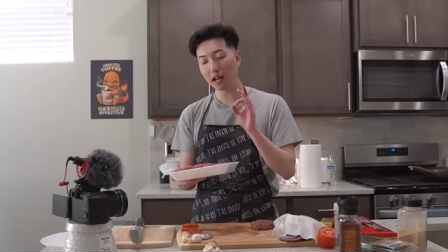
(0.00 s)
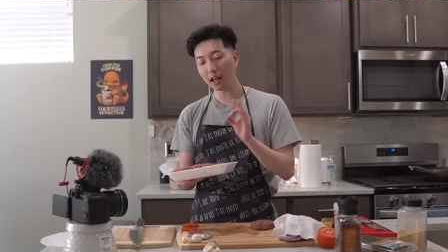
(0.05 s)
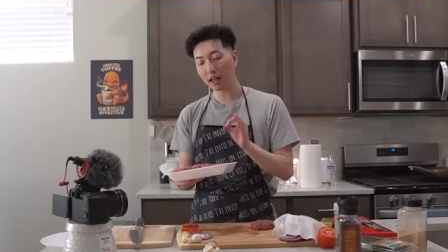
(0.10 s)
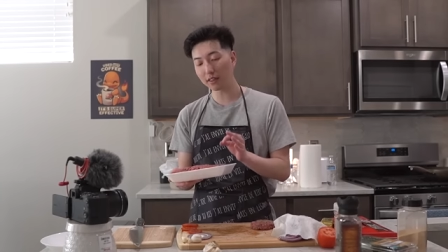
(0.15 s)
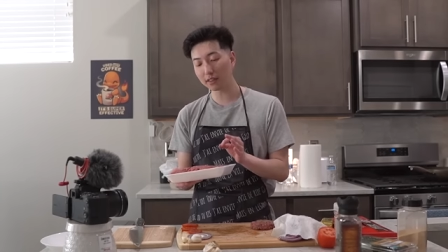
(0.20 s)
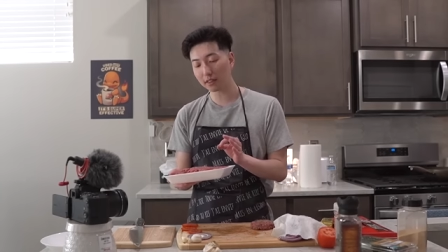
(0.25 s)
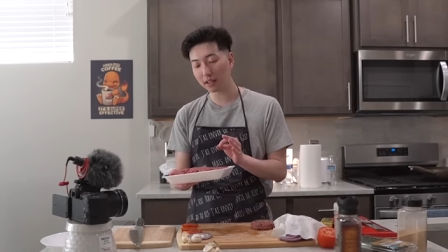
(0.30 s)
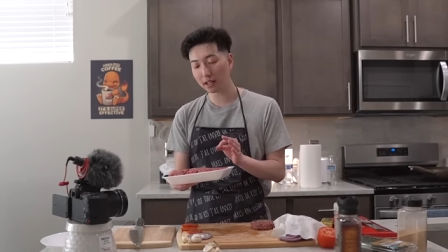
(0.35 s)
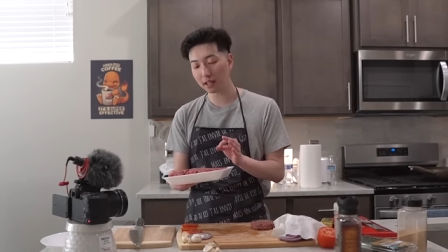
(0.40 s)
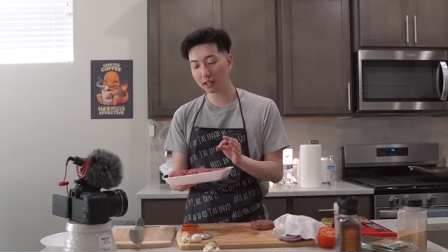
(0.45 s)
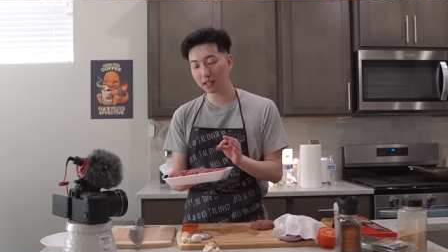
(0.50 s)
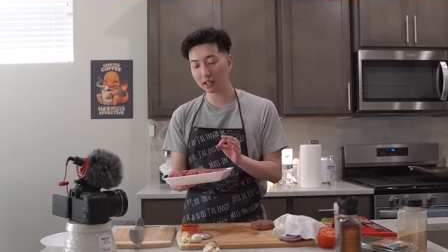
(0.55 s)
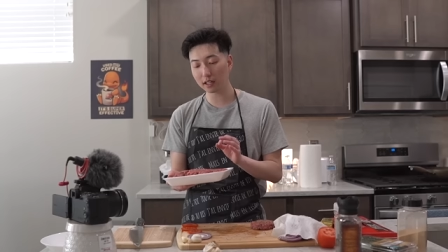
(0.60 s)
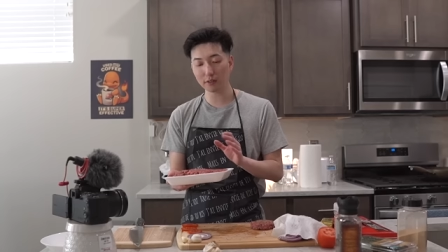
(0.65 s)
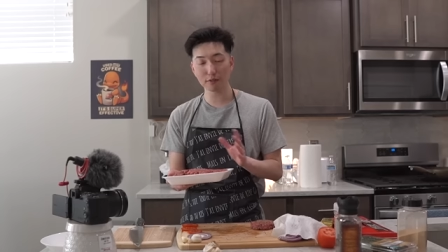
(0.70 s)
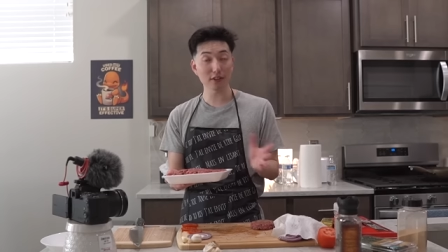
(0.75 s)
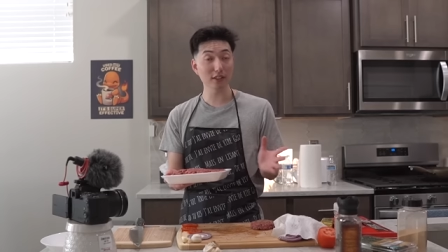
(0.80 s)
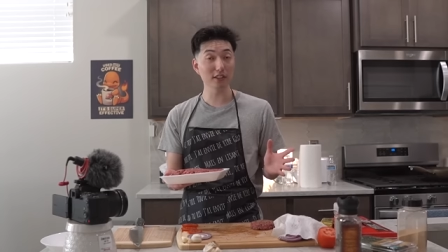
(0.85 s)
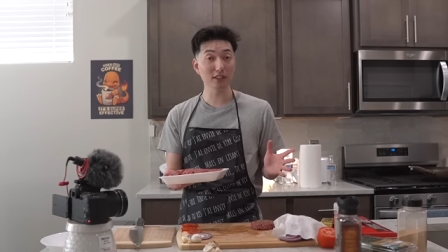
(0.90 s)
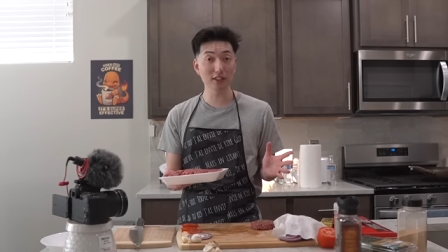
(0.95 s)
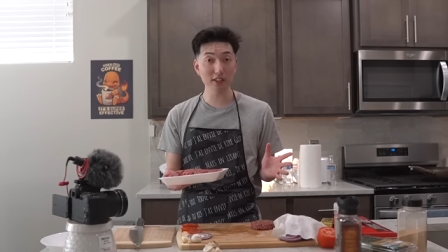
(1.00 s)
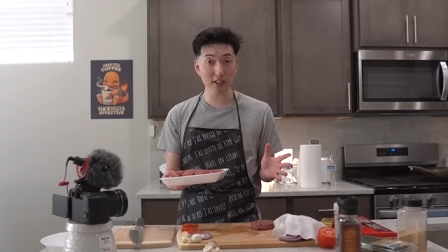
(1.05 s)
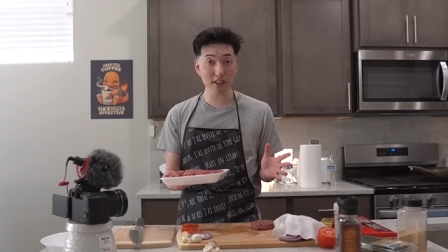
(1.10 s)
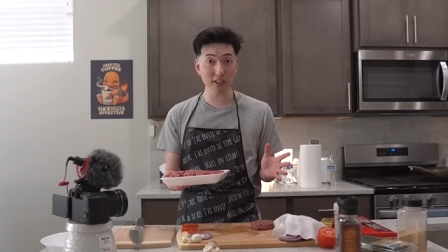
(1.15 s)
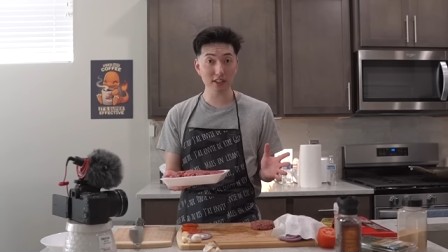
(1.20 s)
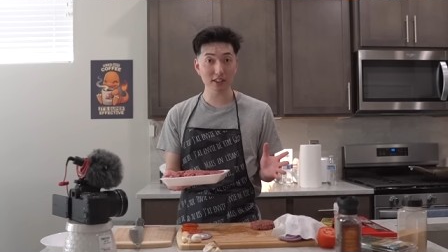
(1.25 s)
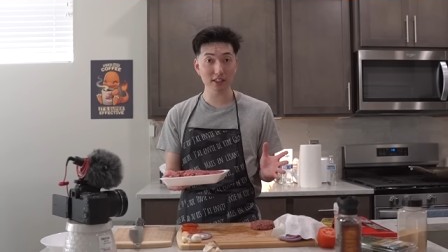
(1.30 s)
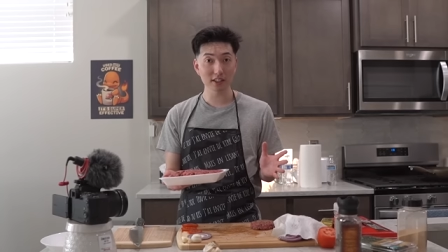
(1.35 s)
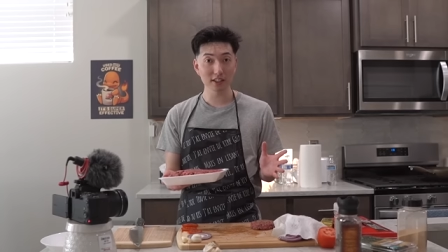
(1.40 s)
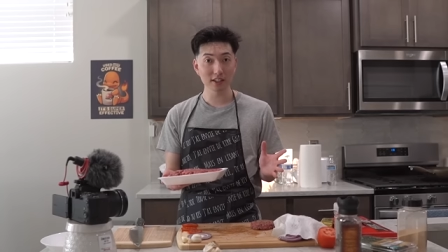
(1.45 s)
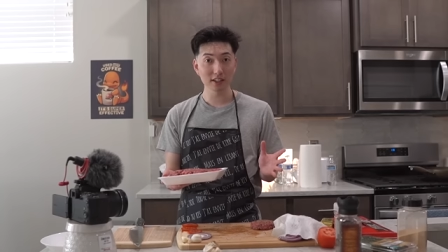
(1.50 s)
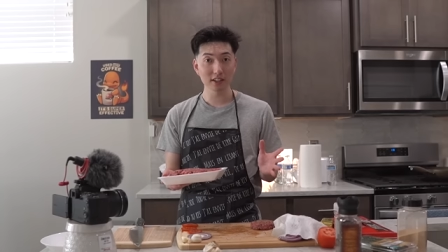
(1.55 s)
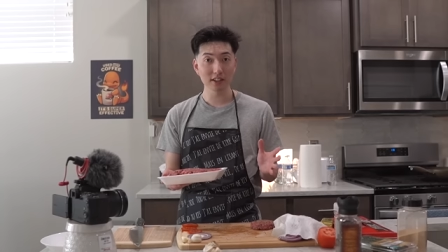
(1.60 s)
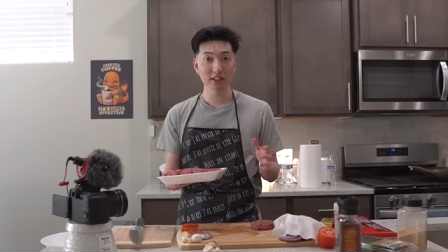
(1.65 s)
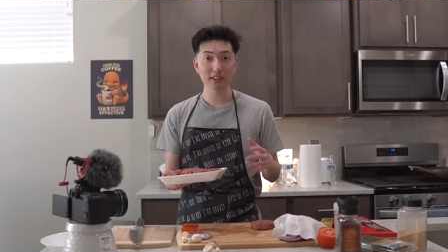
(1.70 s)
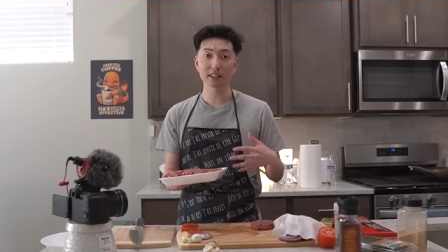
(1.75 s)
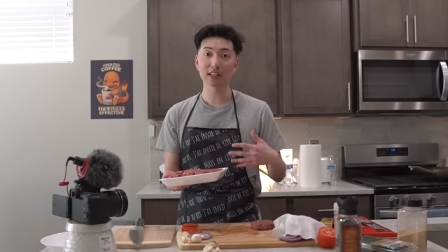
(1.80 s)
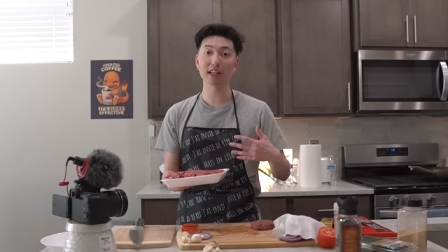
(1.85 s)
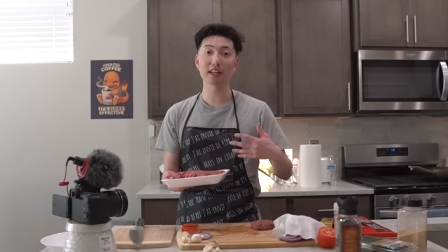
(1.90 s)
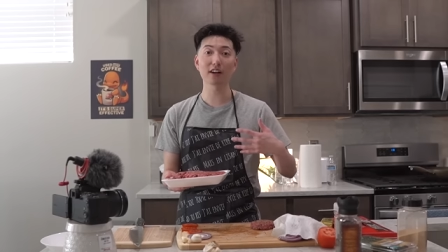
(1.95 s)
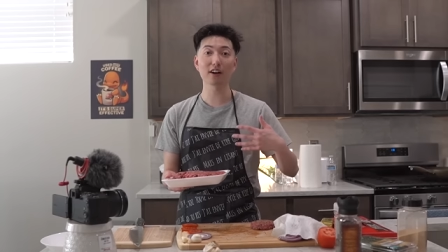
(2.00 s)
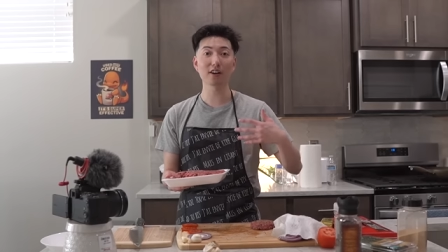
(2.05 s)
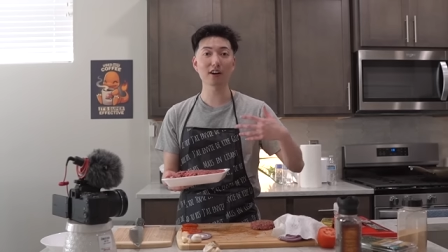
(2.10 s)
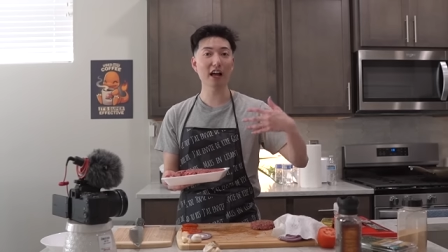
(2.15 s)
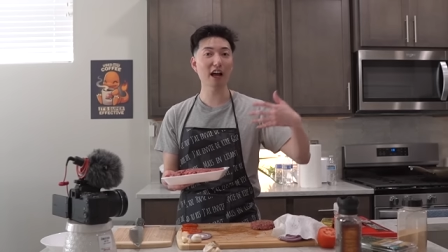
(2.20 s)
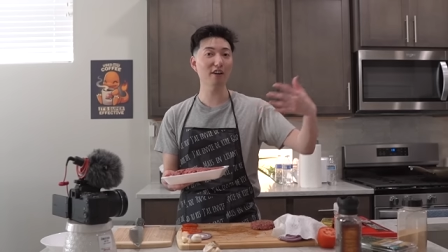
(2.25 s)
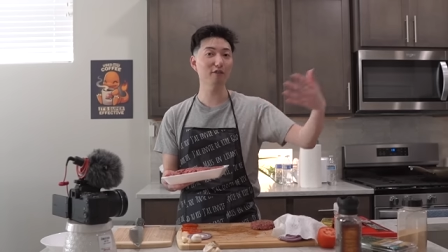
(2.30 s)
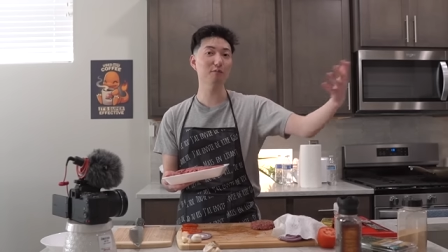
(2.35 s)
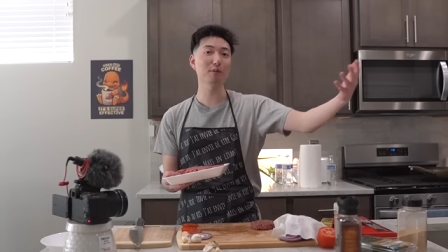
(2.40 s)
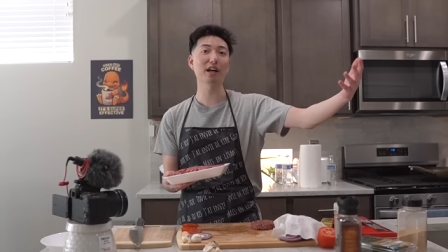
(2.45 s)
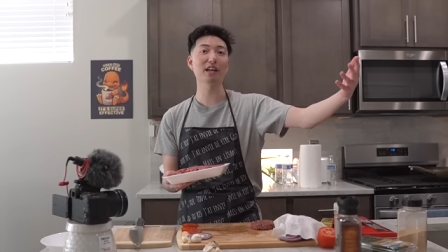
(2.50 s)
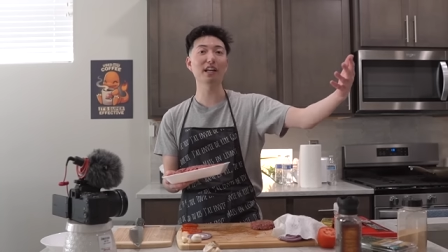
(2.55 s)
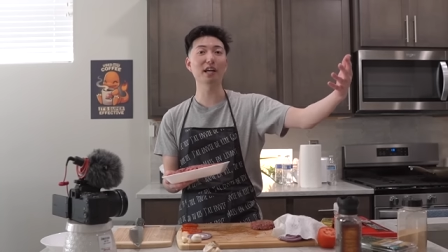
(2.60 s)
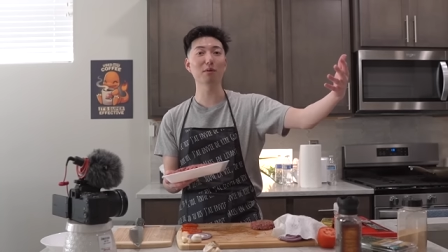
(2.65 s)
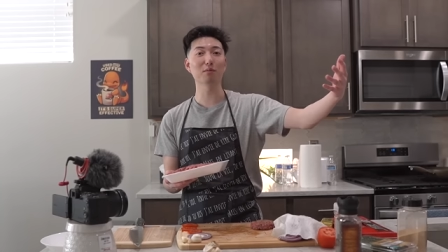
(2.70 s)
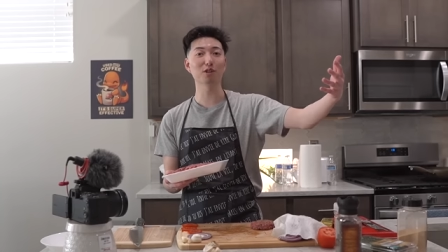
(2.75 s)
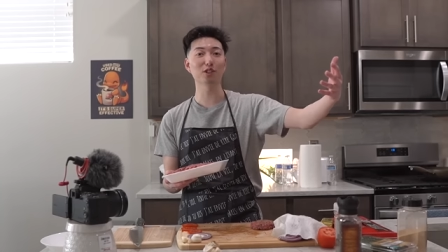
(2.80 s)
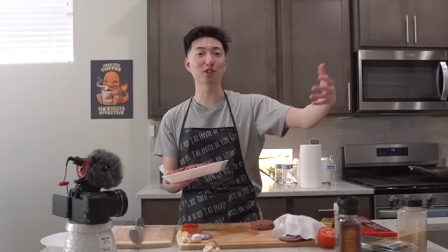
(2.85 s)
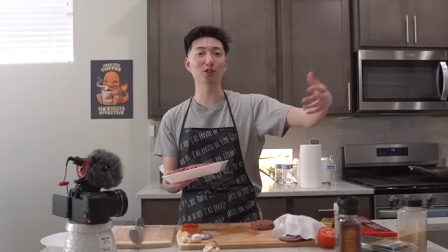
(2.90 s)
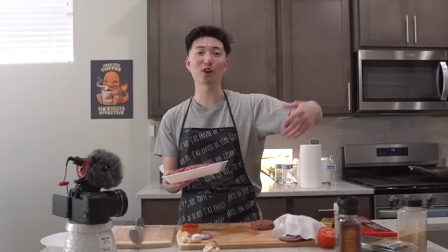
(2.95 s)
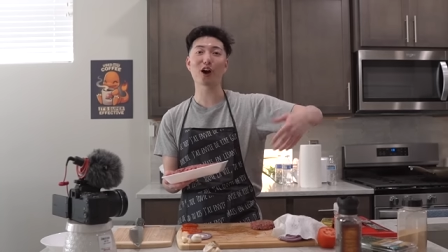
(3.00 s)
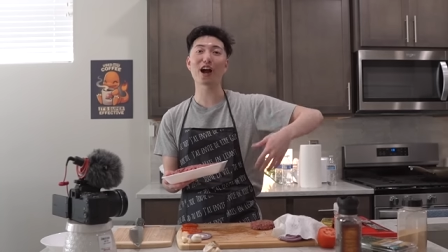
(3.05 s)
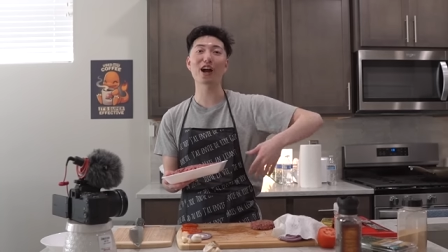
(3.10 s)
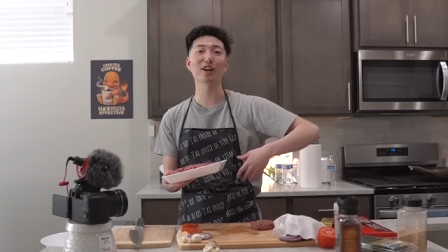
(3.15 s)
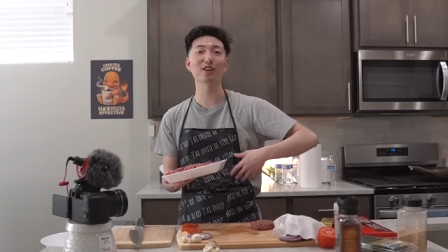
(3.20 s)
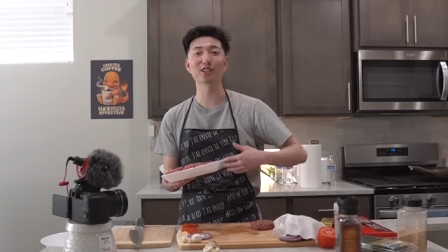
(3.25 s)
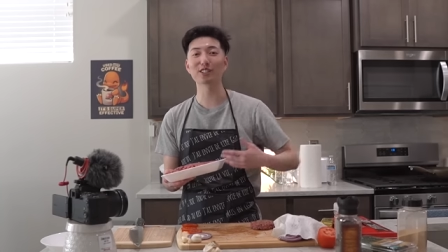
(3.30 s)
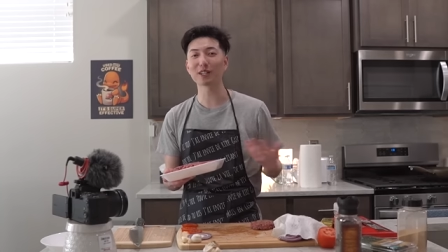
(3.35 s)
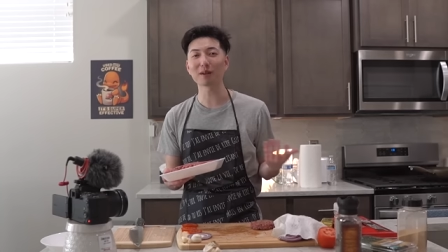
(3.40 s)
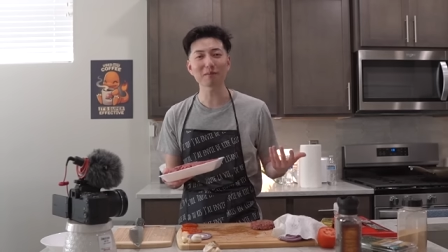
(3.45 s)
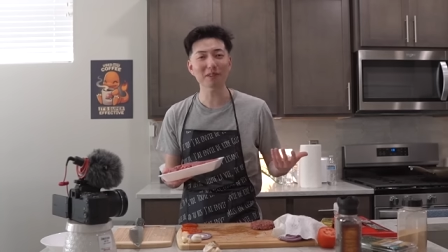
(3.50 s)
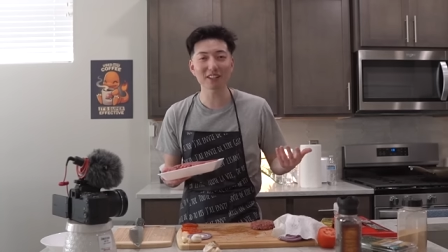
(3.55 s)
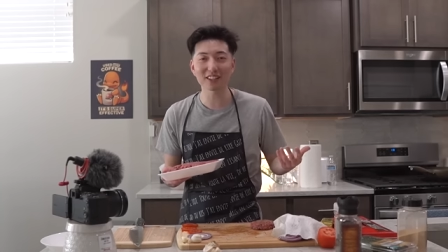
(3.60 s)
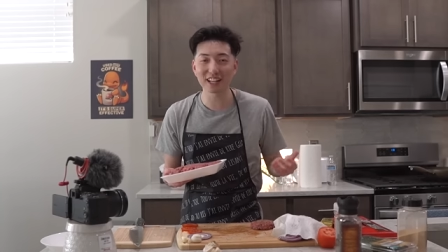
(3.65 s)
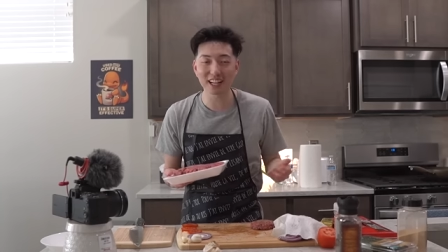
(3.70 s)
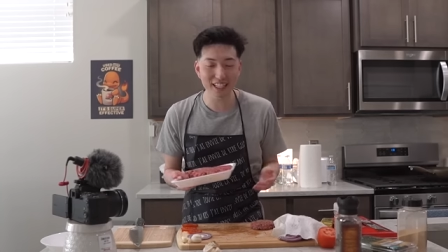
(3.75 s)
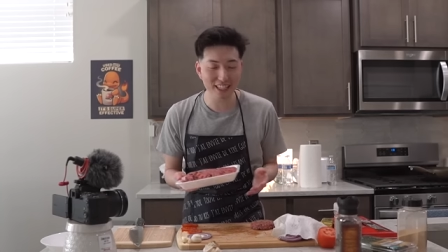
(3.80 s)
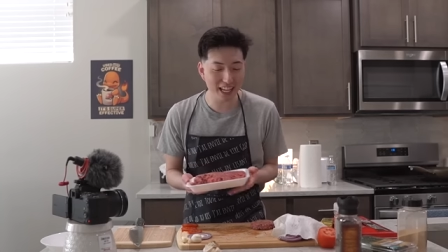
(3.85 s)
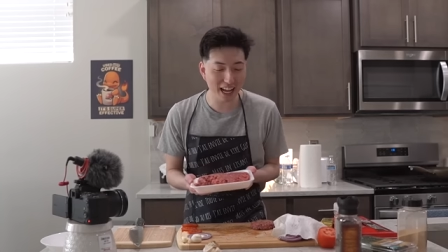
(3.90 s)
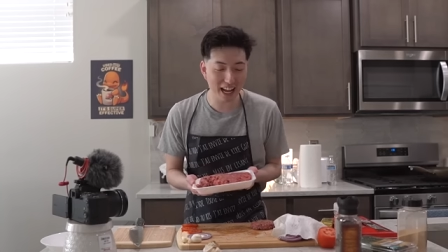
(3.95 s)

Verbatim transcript: And then if it's good, then I'll have my neighbors try it or something like